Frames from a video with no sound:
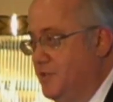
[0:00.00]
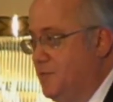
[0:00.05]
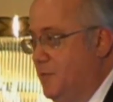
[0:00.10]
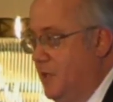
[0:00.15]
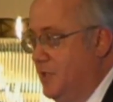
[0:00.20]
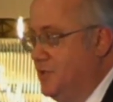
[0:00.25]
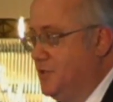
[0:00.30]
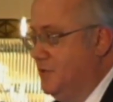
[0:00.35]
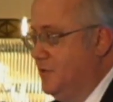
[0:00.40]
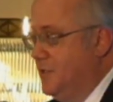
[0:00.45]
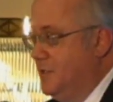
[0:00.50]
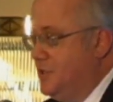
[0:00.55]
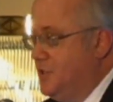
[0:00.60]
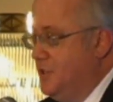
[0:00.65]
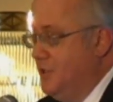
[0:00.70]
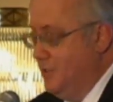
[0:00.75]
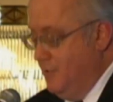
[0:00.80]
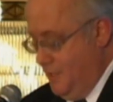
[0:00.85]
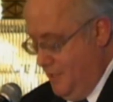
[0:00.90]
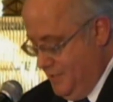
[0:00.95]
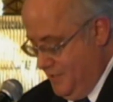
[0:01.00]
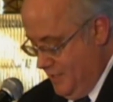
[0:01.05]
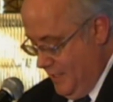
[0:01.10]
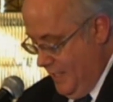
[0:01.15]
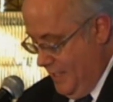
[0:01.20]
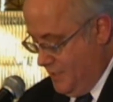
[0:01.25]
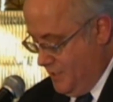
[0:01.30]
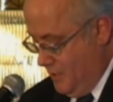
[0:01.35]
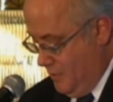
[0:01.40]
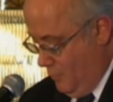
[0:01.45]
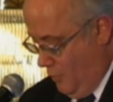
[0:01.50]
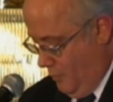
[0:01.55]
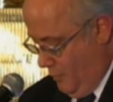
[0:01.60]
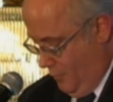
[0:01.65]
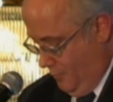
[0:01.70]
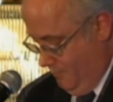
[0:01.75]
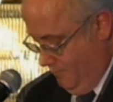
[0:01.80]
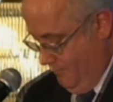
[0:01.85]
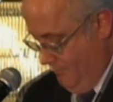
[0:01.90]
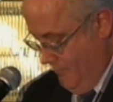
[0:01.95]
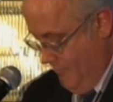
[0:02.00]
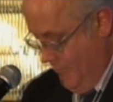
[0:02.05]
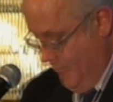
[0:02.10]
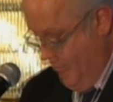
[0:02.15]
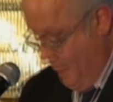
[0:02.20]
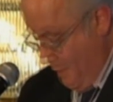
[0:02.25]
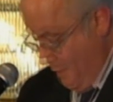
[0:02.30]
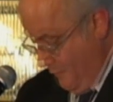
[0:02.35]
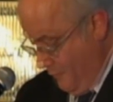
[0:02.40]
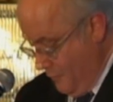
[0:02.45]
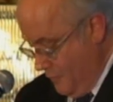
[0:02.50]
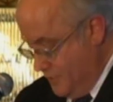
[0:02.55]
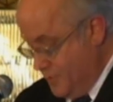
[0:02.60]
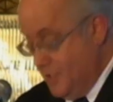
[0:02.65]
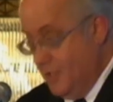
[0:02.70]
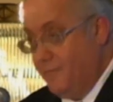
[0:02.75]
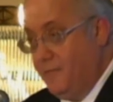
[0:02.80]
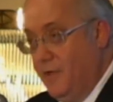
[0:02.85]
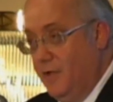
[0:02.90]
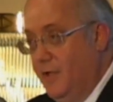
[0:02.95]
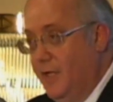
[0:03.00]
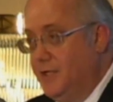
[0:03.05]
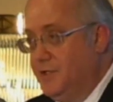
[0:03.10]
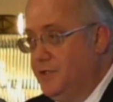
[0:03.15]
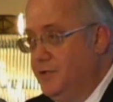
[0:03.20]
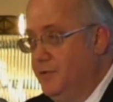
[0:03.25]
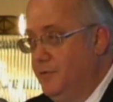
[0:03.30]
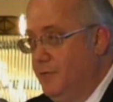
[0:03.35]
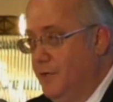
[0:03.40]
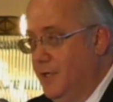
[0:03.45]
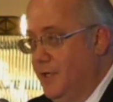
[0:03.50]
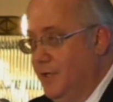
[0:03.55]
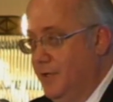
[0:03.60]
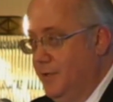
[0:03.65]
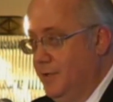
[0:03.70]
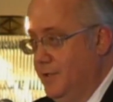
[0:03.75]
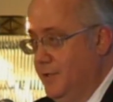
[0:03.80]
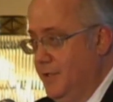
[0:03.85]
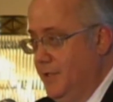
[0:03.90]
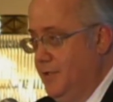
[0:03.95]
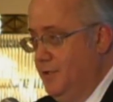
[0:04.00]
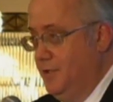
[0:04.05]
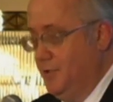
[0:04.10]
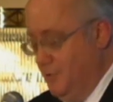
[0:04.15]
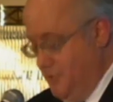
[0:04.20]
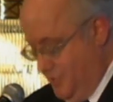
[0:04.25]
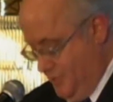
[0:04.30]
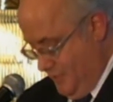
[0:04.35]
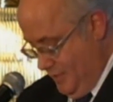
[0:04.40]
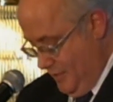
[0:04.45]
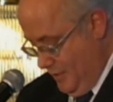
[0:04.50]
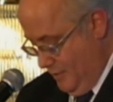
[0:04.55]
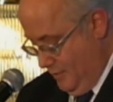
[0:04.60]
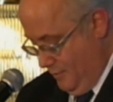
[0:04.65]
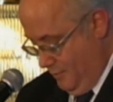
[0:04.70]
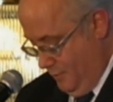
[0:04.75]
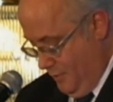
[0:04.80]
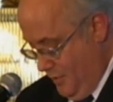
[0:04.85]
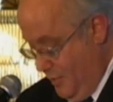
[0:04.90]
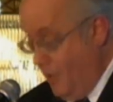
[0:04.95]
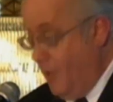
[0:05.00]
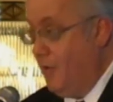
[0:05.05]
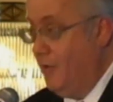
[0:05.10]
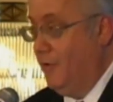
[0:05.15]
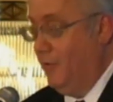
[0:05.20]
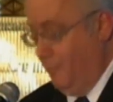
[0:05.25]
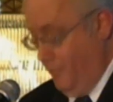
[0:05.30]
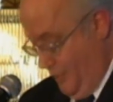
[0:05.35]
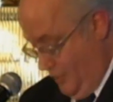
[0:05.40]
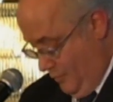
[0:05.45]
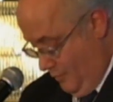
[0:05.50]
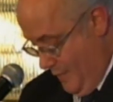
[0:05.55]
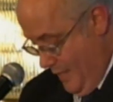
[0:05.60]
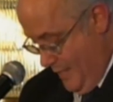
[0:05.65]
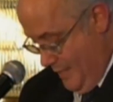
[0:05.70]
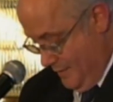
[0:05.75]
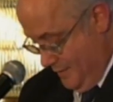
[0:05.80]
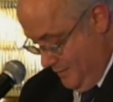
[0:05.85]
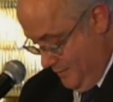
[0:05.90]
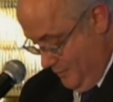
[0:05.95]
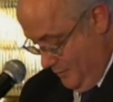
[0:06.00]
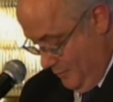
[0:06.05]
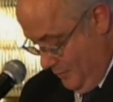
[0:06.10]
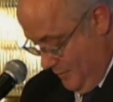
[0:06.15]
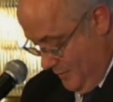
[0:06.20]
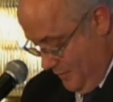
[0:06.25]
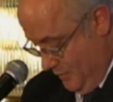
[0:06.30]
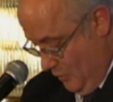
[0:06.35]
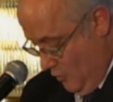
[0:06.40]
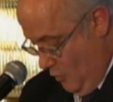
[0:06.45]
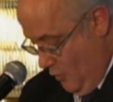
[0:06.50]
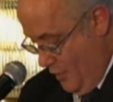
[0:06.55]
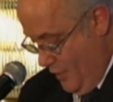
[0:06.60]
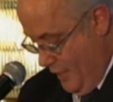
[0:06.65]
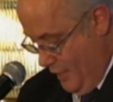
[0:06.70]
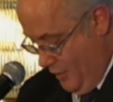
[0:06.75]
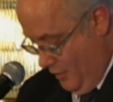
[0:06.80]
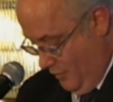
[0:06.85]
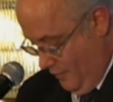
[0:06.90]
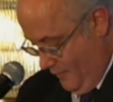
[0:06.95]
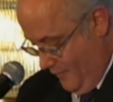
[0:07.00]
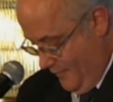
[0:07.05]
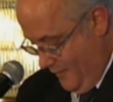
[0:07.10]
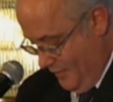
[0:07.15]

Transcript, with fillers: sponsor this year is ExxonMobil. First off, I'd like to uh, introduce uh, Pinar Yilmaz, who is the coordinator of